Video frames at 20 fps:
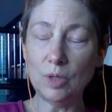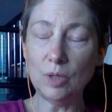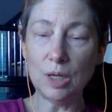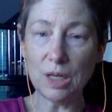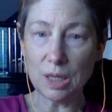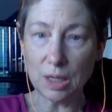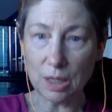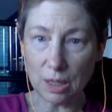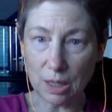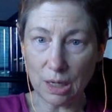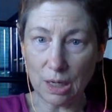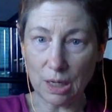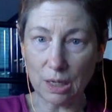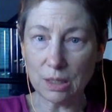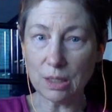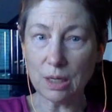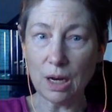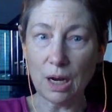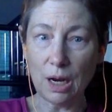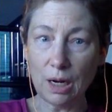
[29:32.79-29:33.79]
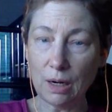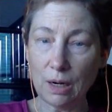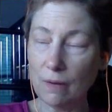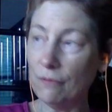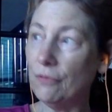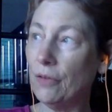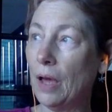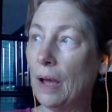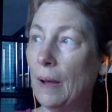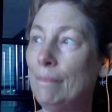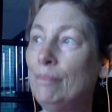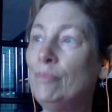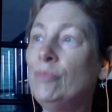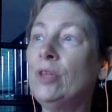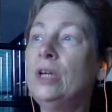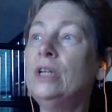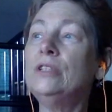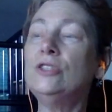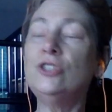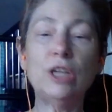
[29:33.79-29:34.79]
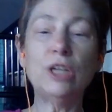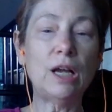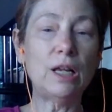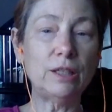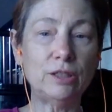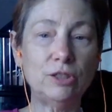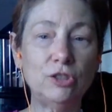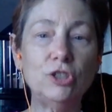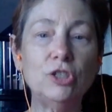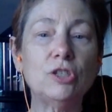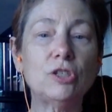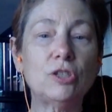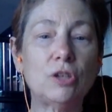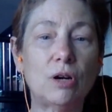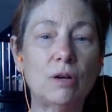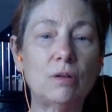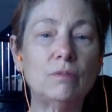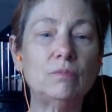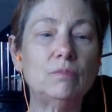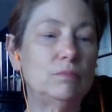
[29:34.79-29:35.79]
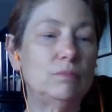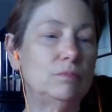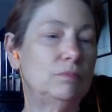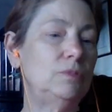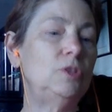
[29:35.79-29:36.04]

it's kind of challenges are,